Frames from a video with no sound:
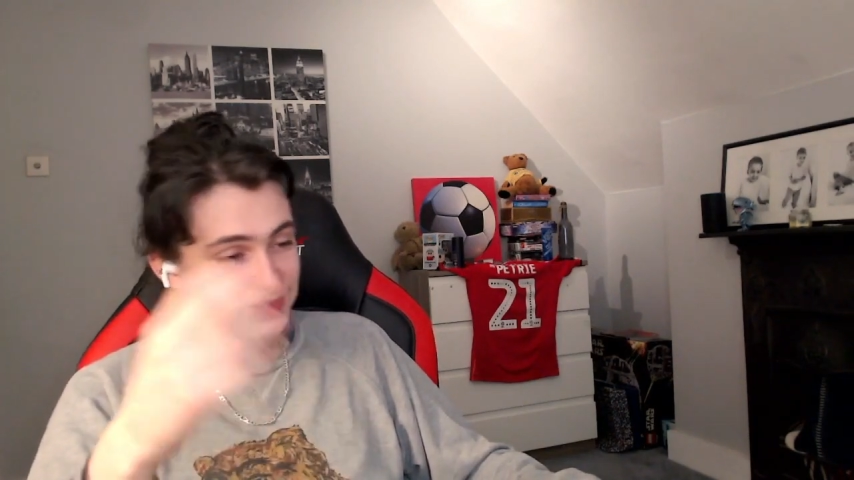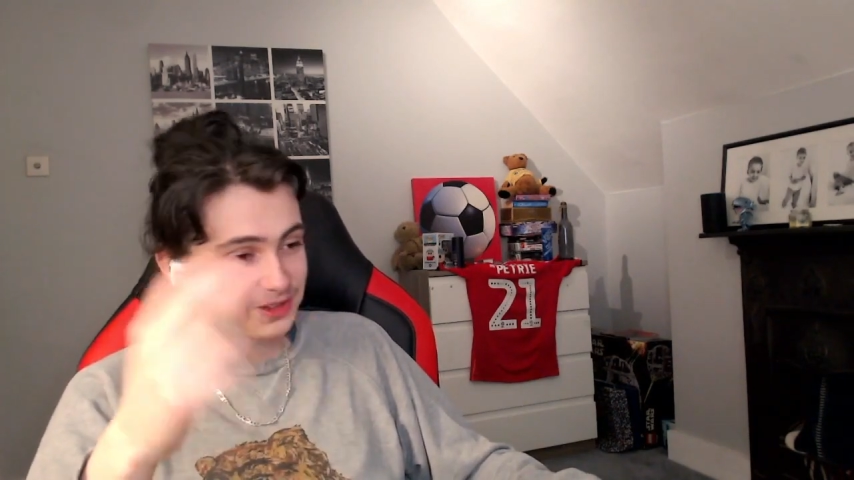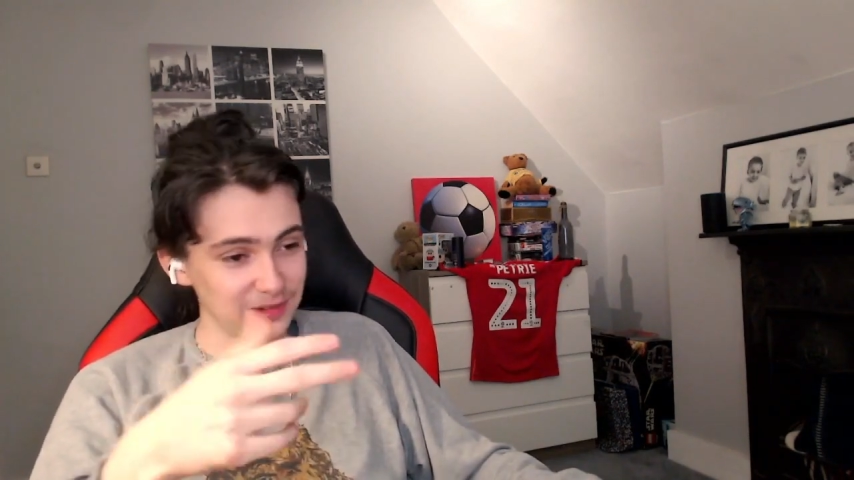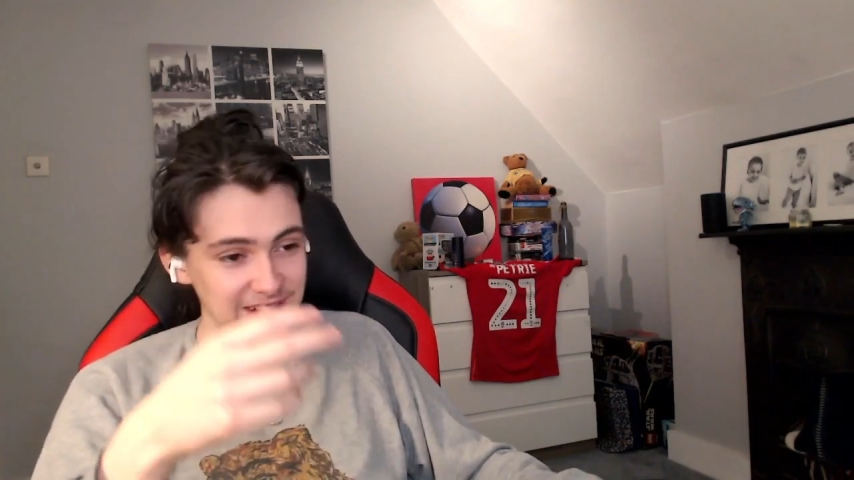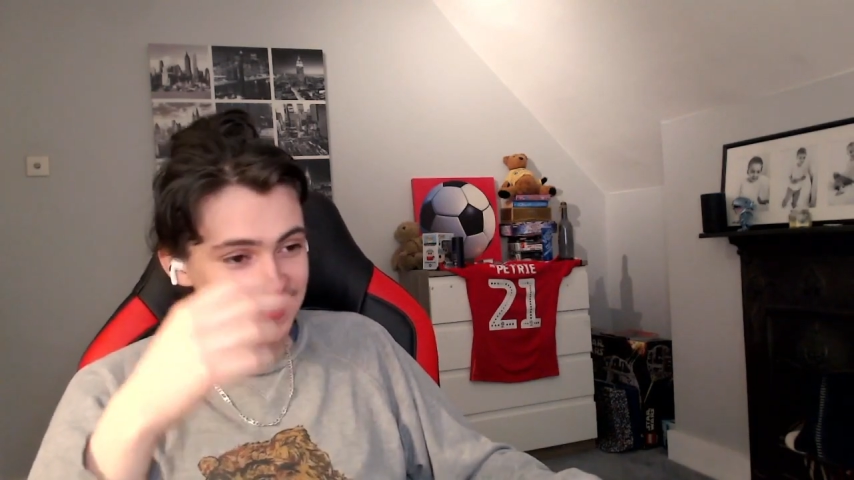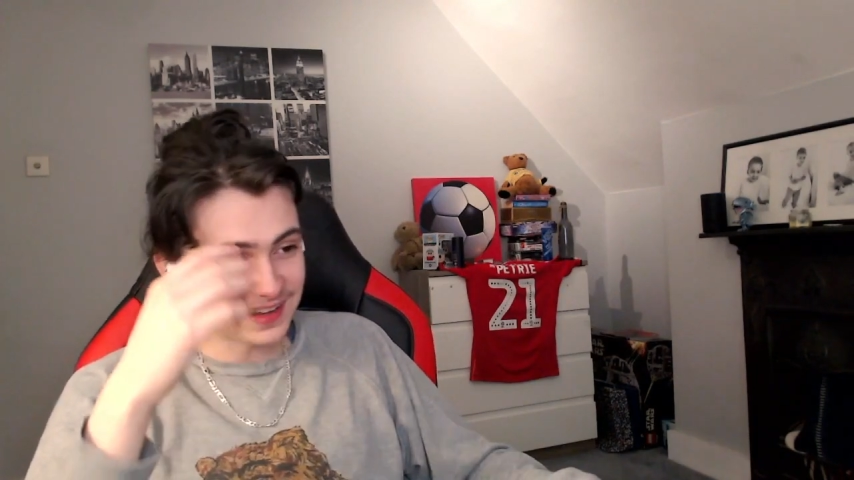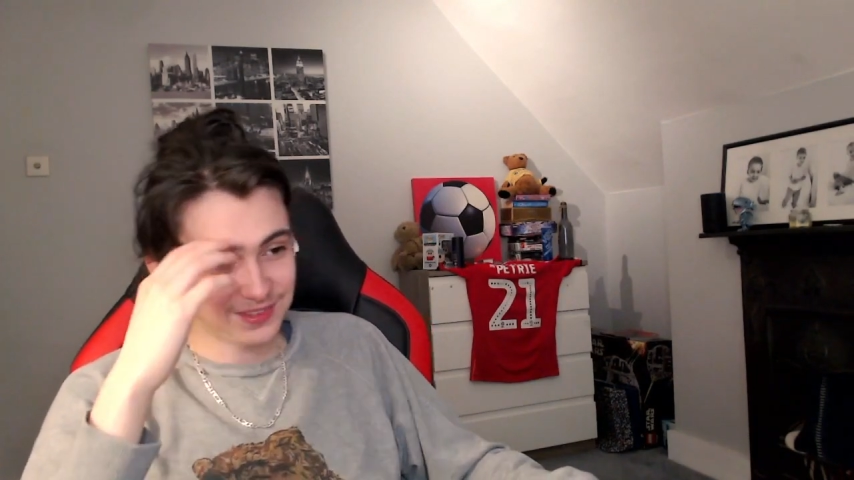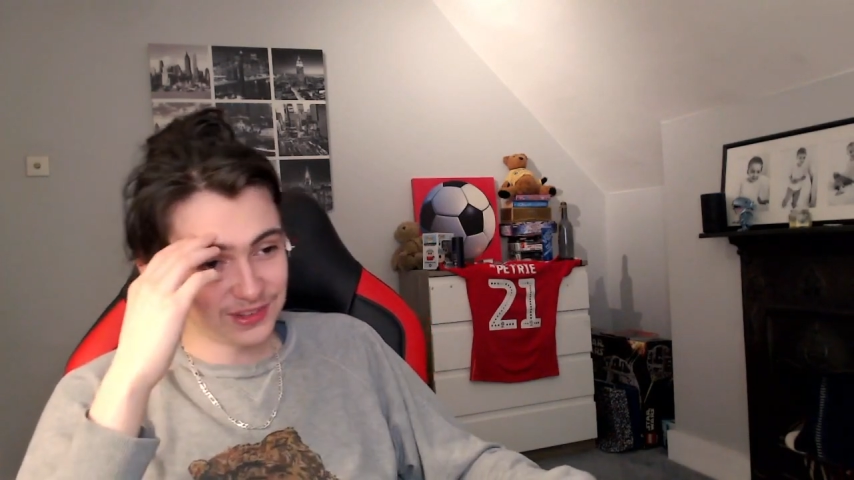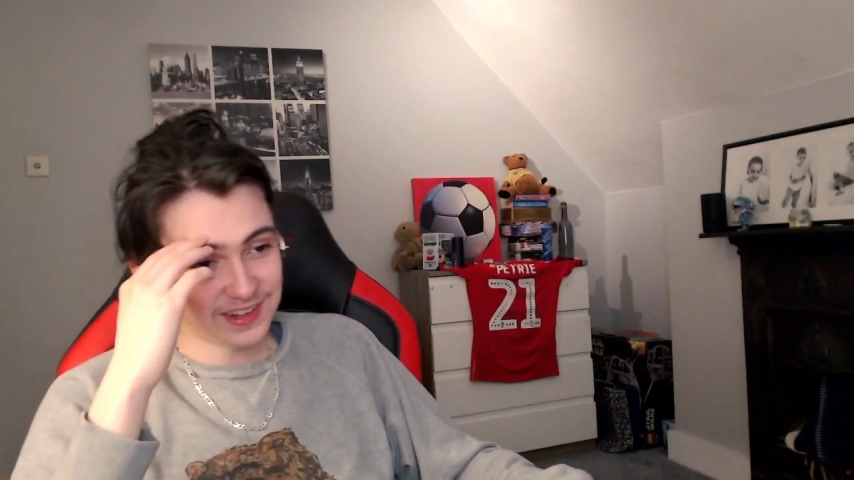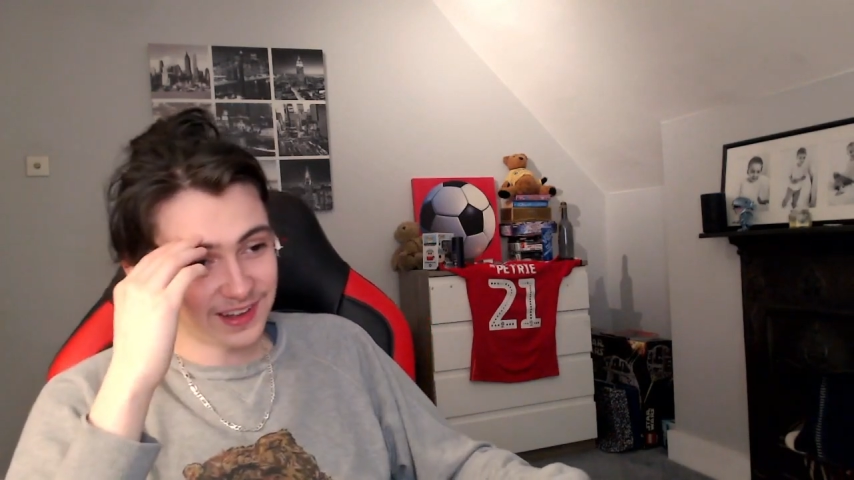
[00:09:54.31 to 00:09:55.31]
I'll do in the
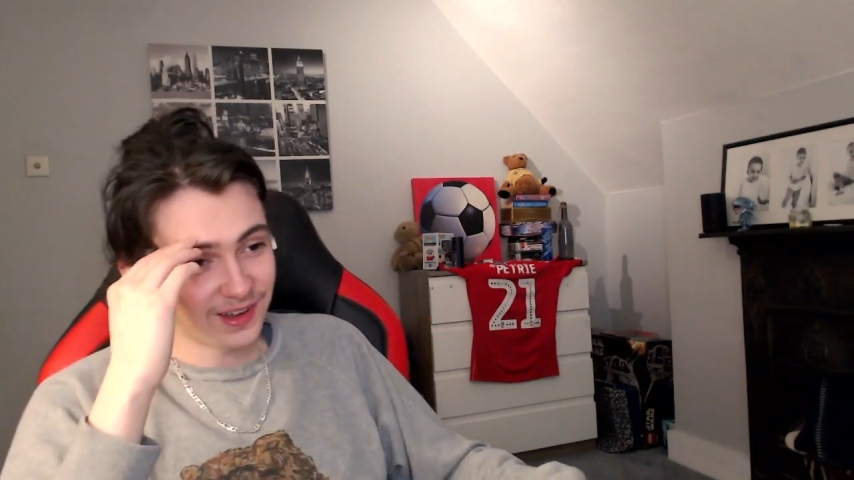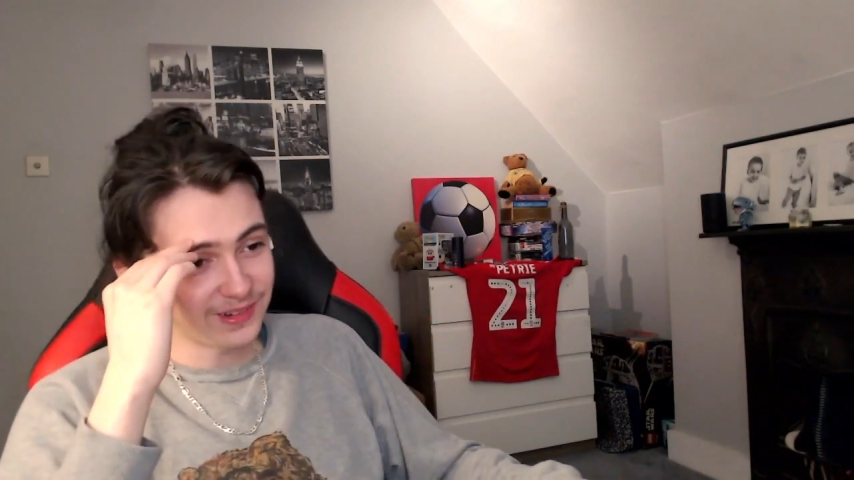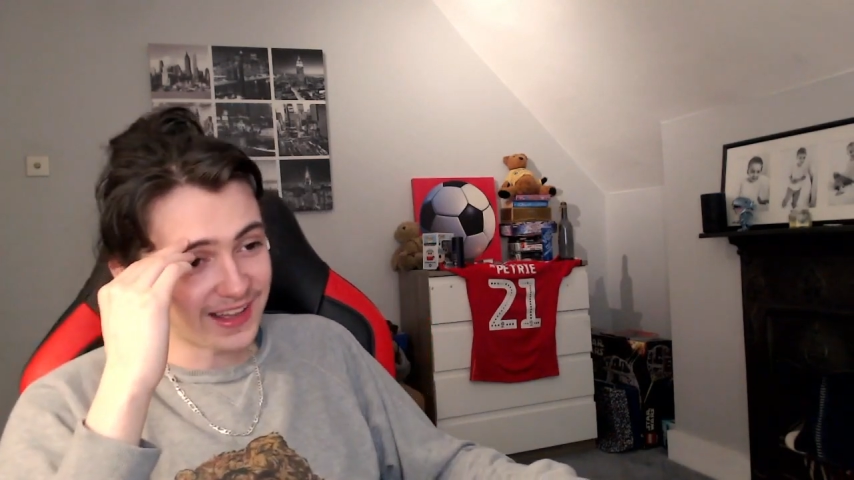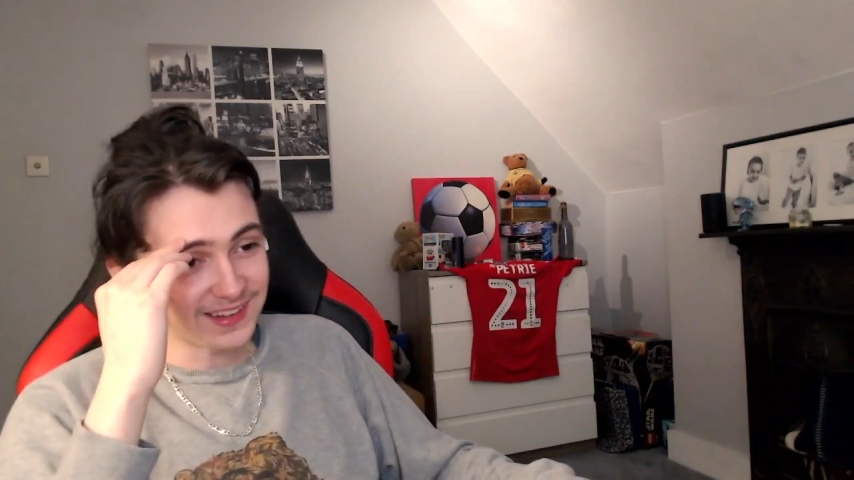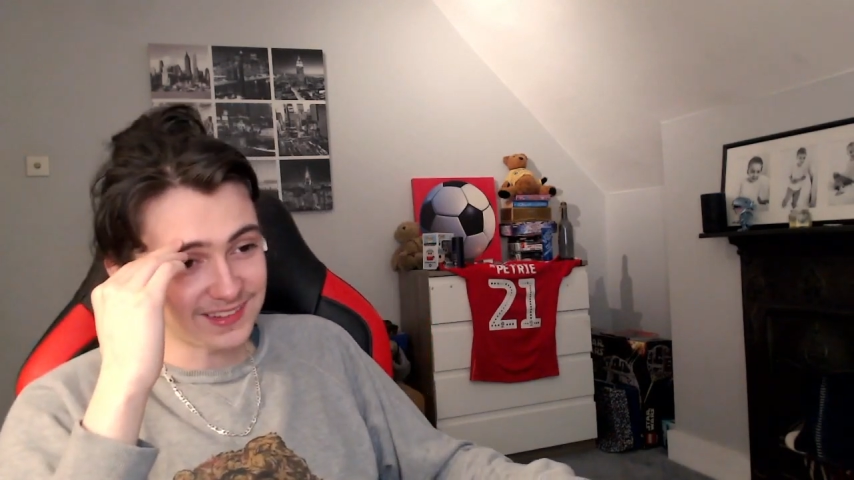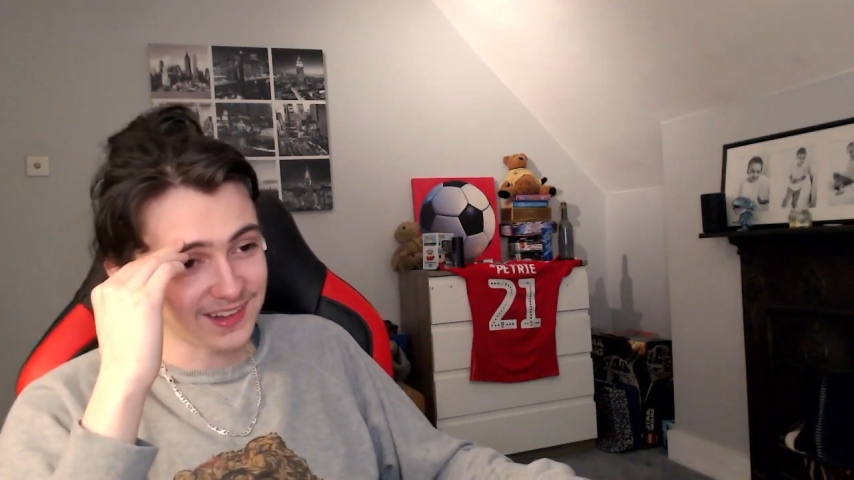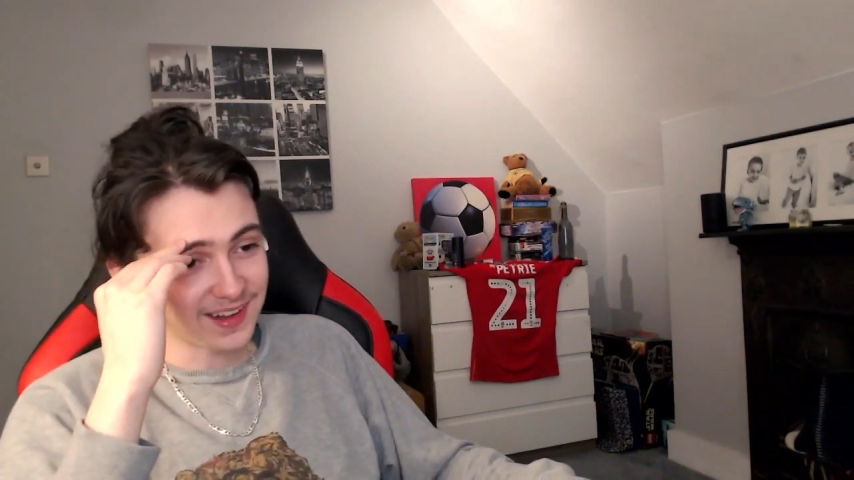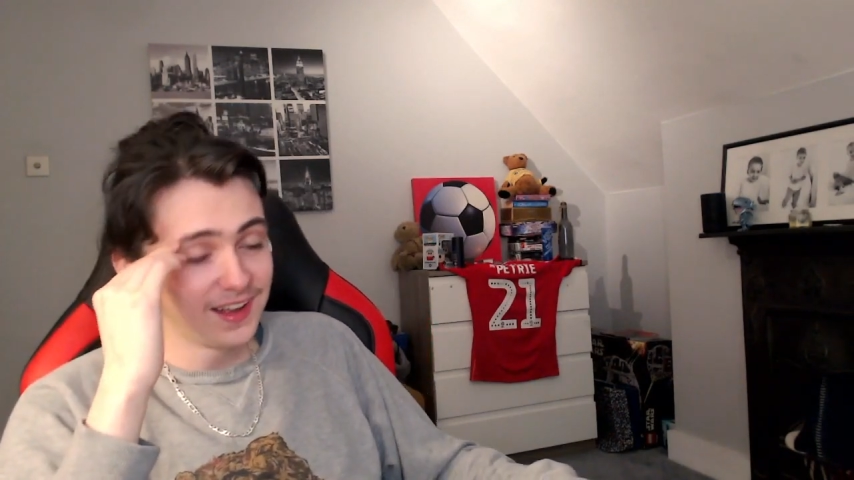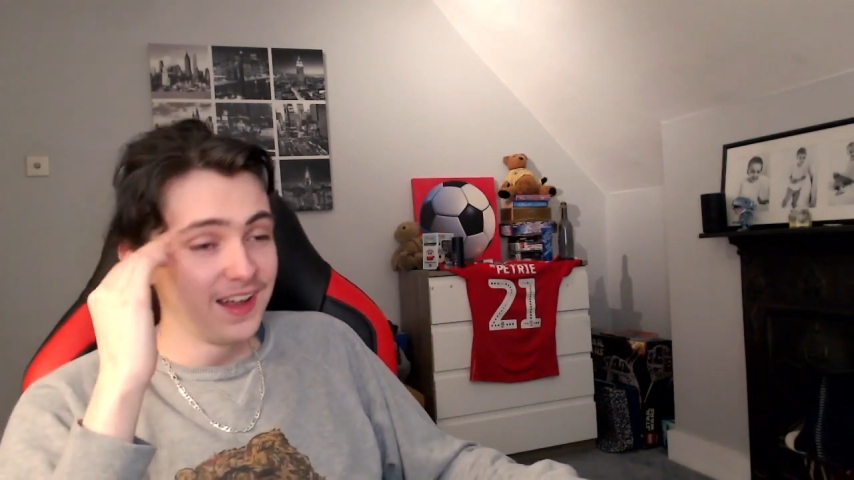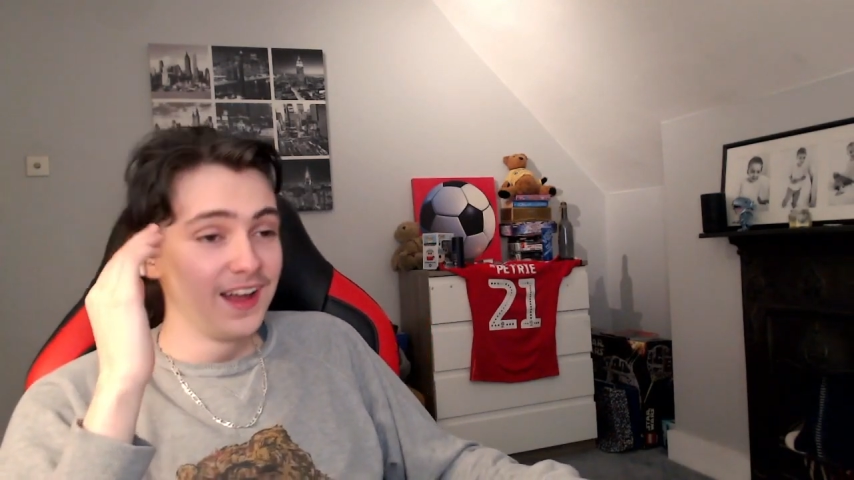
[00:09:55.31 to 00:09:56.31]
next video later.